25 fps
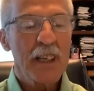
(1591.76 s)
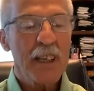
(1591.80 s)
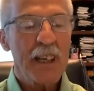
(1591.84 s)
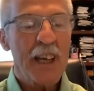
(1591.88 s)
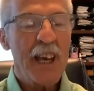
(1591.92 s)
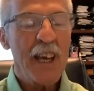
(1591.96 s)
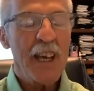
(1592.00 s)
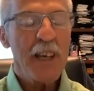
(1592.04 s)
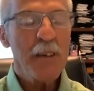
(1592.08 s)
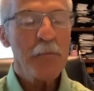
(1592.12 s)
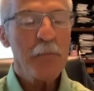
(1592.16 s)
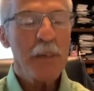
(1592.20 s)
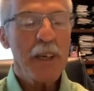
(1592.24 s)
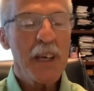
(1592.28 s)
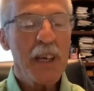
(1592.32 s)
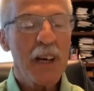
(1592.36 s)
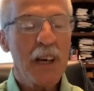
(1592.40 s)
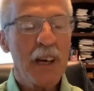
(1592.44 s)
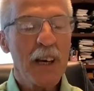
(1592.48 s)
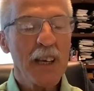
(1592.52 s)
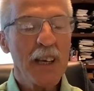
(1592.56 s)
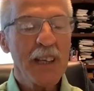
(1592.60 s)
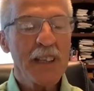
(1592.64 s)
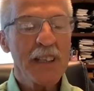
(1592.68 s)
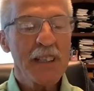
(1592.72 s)
came
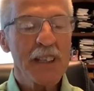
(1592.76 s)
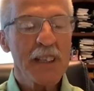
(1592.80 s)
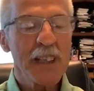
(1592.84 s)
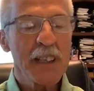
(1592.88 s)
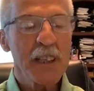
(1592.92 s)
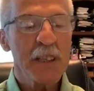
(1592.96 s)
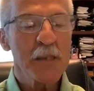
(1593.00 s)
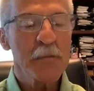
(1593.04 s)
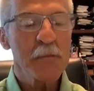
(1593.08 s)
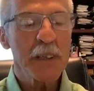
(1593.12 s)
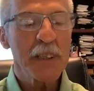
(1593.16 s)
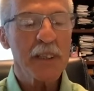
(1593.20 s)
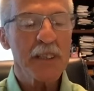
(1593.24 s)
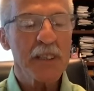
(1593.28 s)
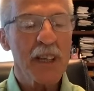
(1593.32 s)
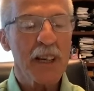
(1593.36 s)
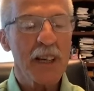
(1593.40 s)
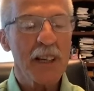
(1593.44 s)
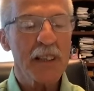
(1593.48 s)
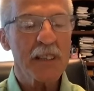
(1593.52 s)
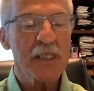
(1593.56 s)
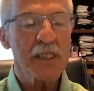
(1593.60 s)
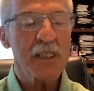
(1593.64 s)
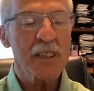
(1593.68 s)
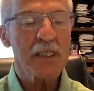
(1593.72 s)
behind him and
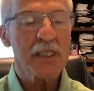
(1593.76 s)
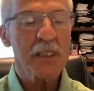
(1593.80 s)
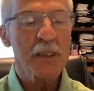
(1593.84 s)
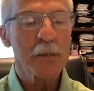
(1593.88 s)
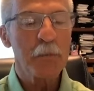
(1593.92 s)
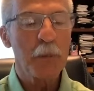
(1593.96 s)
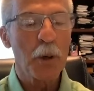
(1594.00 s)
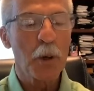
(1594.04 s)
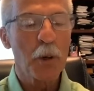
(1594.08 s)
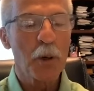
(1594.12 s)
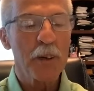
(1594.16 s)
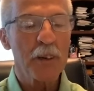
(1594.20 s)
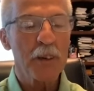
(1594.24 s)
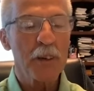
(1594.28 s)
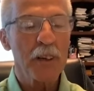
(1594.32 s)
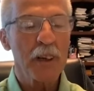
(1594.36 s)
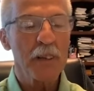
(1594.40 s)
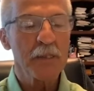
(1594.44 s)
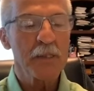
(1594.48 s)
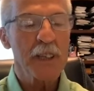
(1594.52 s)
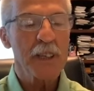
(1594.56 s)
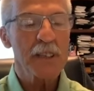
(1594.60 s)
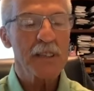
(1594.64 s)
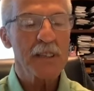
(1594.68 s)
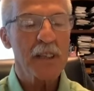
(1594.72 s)
touched the border
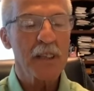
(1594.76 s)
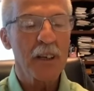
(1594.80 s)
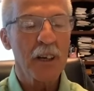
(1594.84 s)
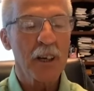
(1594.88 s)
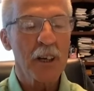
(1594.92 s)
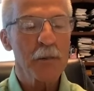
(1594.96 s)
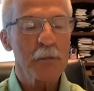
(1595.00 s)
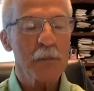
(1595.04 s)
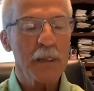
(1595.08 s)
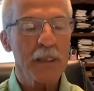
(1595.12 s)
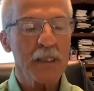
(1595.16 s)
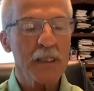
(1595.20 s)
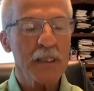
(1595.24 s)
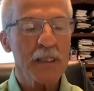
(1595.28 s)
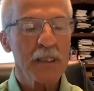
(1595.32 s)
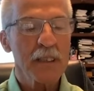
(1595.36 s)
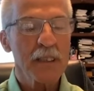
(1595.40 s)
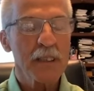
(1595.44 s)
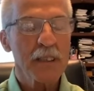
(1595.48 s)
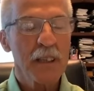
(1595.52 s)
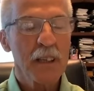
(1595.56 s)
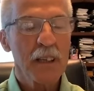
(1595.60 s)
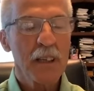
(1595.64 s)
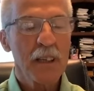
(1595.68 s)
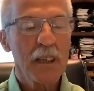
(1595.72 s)
of his garment,
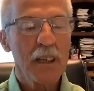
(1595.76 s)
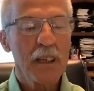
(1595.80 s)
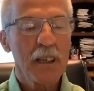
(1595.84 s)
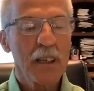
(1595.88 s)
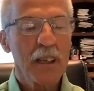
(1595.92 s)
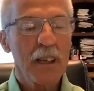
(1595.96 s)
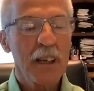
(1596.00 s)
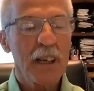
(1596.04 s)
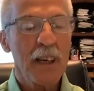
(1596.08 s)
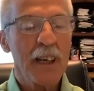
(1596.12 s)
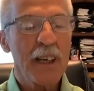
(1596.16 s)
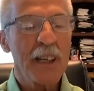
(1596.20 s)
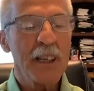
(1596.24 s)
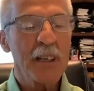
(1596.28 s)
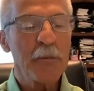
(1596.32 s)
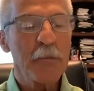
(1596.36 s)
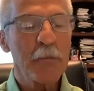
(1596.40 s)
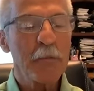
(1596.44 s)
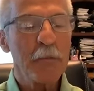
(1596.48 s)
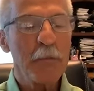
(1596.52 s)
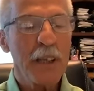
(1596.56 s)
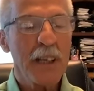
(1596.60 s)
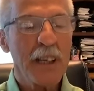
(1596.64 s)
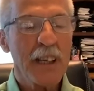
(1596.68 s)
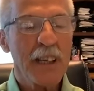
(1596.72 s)
and
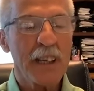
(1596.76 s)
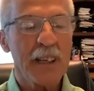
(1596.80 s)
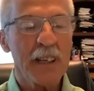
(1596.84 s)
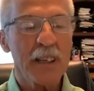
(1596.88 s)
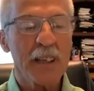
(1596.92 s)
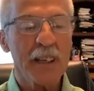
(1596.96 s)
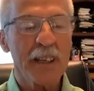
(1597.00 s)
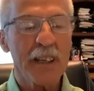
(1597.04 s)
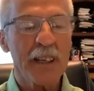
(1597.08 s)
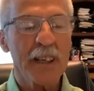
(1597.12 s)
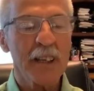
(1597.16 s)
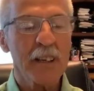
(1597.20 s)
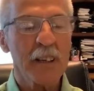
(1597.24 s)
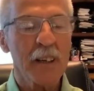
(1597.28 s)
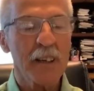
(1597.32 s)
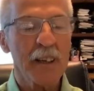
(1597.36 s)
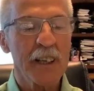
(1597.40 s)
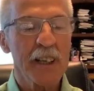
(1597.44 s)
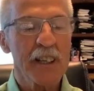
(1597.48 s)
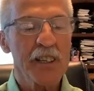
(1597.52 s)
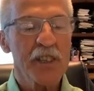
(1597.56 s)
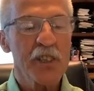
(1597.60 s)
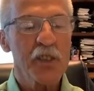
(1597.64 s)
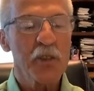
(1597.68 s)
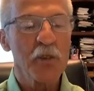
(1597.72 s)
immediately her
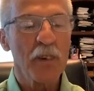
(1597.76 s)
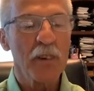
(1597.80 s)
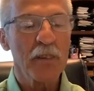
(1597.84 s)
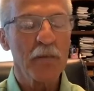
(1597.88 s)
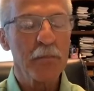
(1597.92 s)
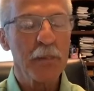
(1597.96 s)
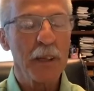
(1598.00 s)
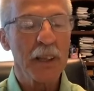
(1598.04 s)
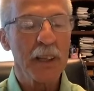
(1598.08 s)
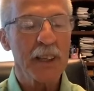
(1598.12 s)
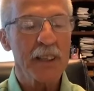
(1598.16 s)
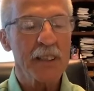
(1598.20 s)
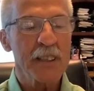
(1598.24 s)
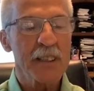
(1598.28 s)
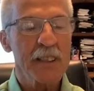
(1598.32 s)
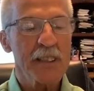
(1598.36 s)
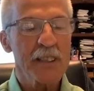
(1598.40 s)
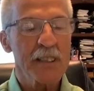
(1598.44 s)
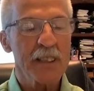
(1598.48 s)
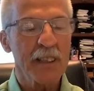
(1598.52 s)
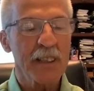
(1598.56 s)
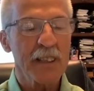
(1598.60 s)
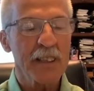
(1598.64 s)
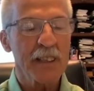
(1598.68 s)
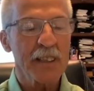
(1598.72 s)
issue of blood
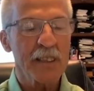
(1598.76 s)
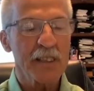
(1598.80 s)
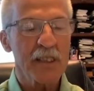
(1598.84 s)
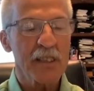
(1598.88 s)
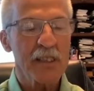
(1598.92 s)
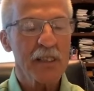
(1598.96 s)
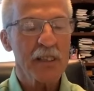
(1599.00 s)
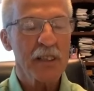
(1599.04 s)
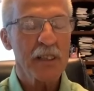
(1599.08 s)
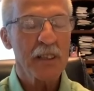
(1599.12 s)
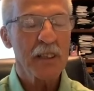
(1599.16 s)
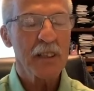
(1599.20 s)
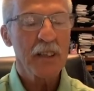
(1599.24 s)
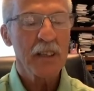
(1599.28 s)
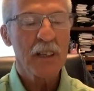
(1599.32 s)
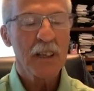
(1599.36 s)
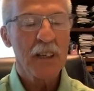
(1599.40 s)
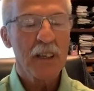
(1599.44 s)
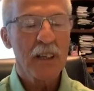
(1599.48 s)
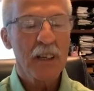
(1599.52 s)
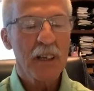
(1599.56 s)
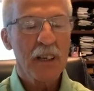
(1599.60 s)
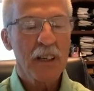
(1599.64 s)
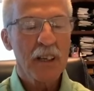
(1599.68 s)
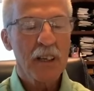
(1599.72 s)
staunched.
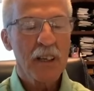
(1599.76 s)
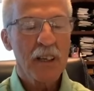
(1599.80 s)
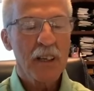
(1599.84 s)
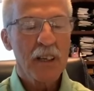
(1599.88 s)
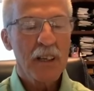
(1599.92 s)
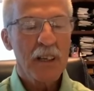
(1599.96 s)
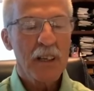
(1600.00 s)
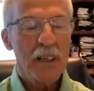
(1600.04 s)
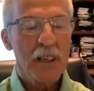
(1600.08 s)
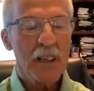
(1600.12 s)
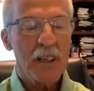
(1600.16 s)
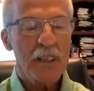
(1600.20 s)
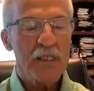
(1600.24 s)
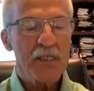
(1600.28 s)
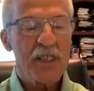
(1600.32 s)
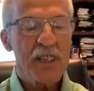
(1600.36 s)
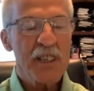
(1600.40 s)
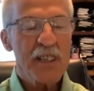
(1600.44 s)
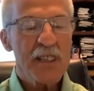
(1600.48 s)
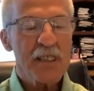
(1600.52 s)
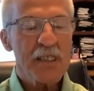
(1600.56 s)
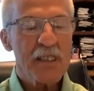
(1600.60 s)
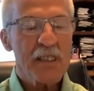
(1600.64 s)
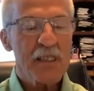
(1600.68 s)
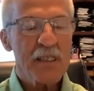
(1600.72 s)
And
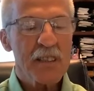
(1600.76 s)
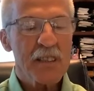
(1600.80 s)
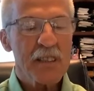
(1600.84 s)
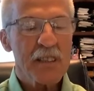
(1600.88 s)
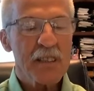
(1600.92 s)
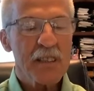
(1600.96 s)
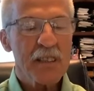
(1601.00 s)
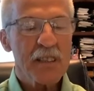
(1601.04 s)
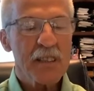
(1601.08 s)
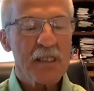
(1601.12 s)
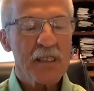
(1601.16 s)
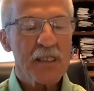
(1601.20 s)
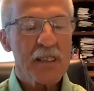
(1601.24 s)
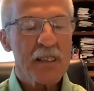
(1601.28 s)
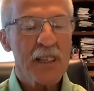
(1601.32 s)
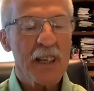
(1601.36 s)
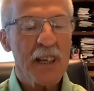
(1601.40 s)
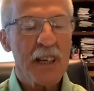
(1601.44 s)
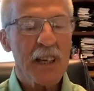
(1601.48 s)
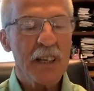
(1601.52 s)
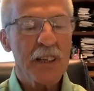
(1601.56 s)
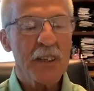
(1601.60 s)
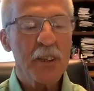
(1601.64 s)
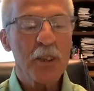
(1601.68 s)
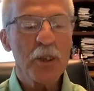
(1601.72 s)
Jesus
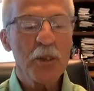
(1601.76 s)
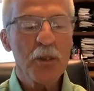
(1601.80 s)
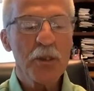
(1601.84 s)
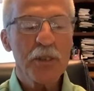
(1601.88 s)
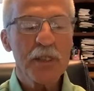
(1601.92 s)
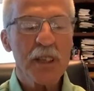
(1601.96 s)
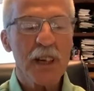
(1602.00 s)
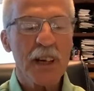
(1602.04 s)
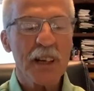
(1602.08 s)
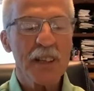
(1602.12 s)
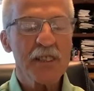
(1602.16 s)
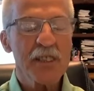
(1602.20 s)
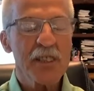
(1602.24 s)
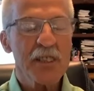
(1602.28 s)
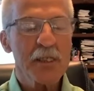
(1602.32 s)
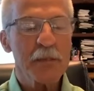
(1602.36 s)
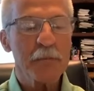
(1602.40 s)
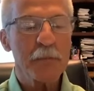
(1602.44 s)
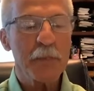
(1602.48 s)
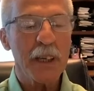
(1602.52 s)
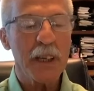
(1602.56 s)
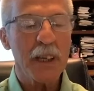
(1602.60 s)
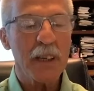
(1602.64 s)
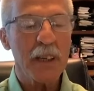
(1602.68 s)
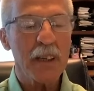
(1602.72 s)
said, Who touched
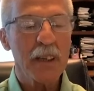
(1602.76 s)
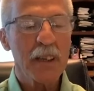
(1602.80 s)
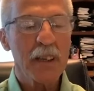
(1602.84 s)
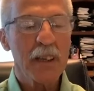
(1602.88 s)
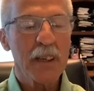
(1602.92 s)
me?